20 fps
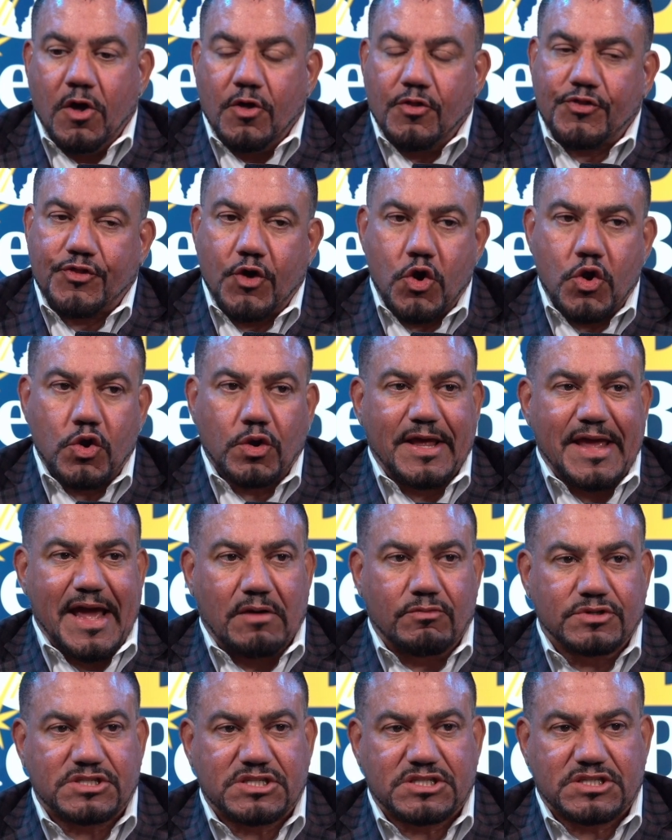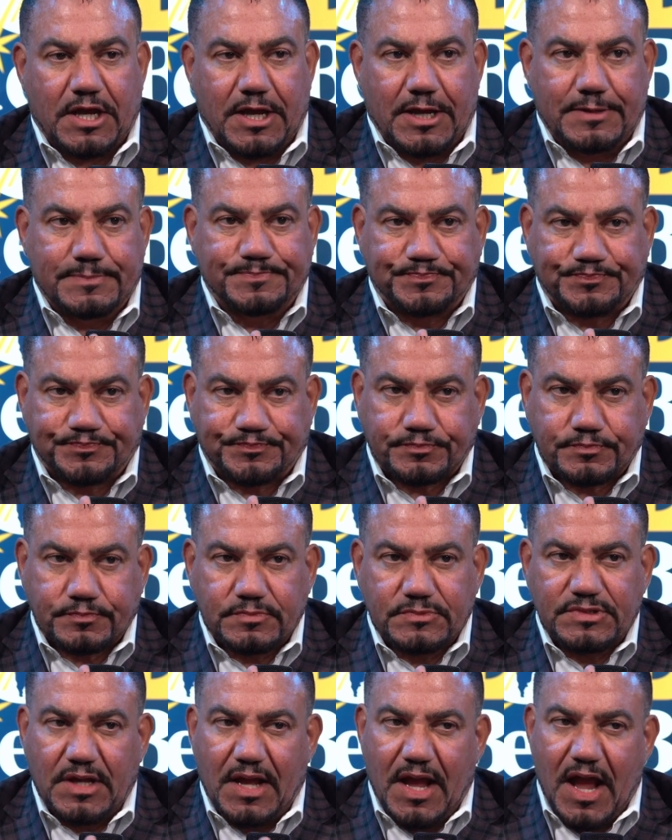Thirdly, I would say,
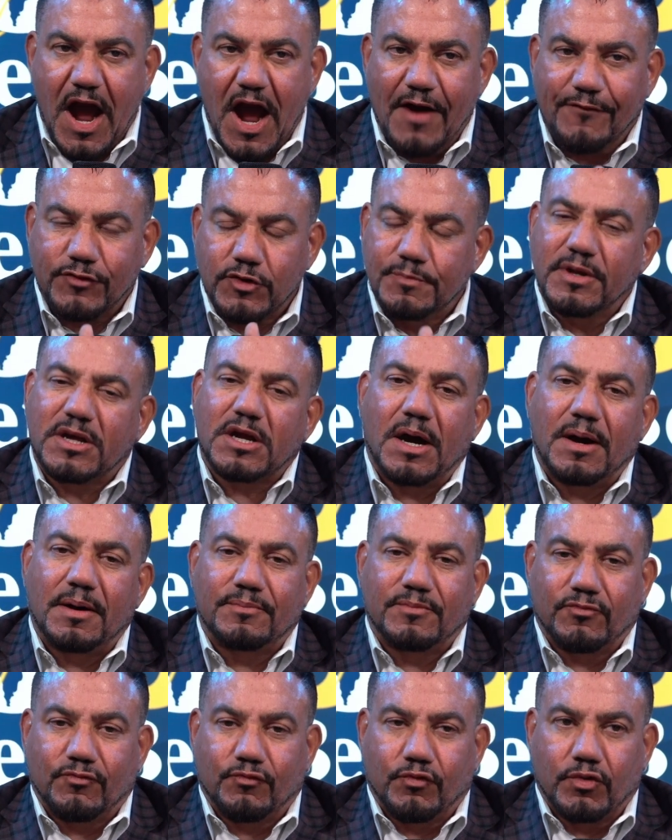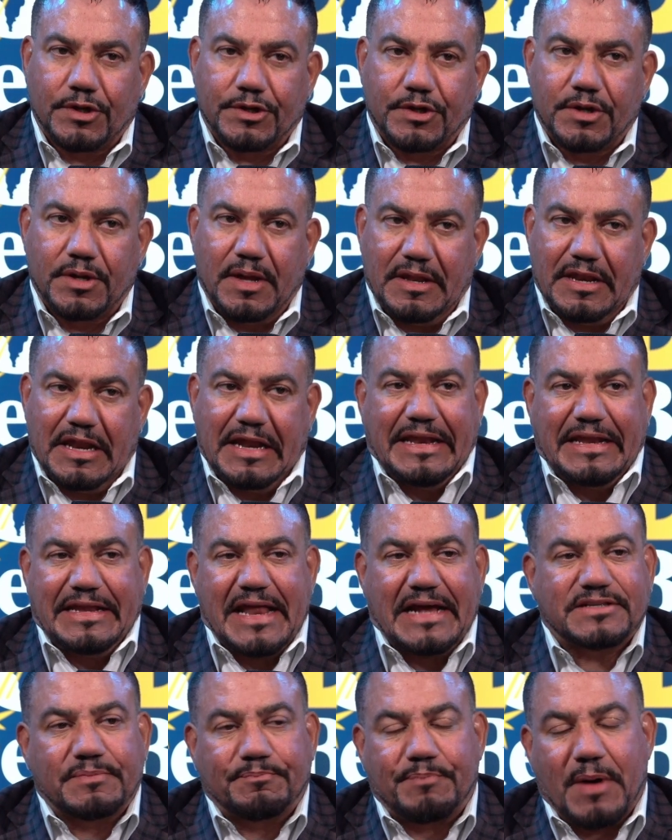after you become really good, and
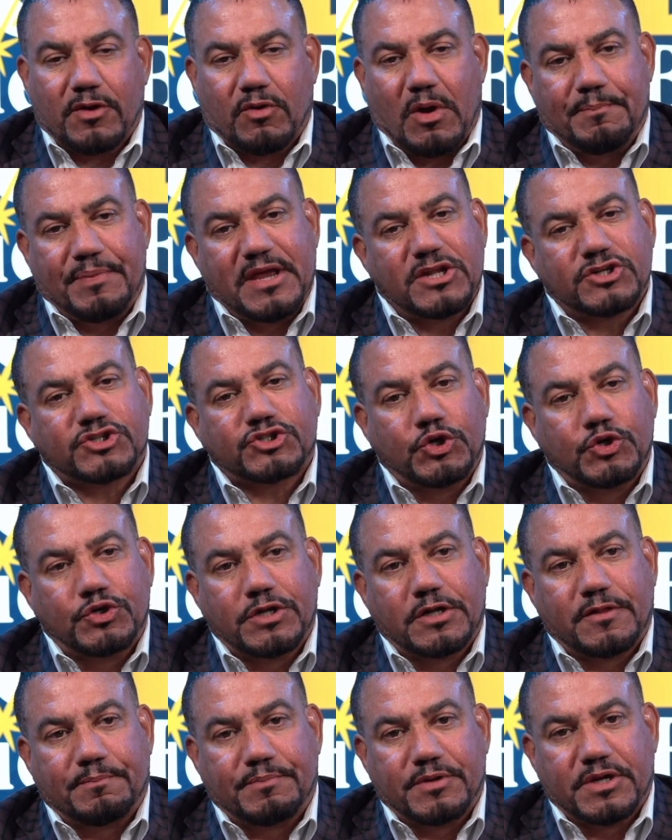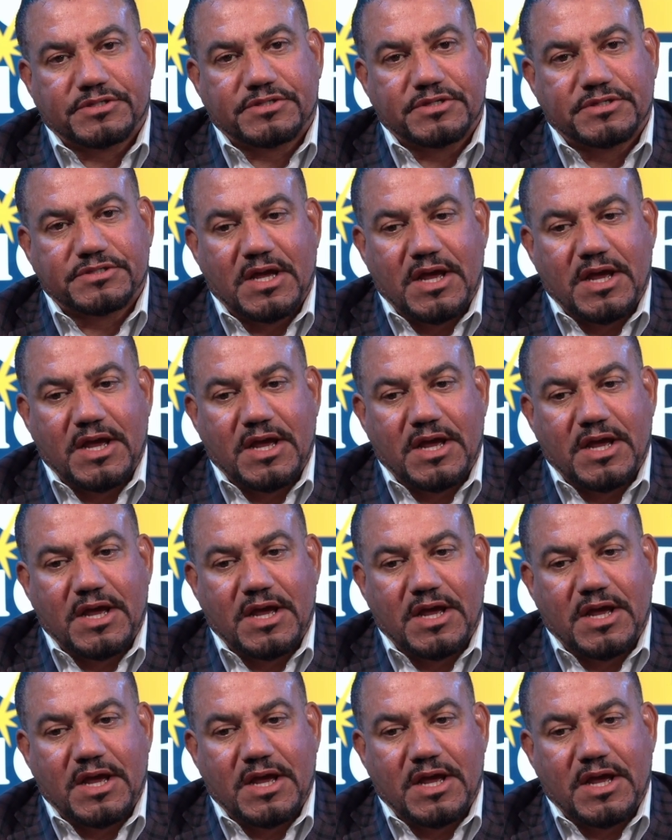that's, by the way, being a student of the business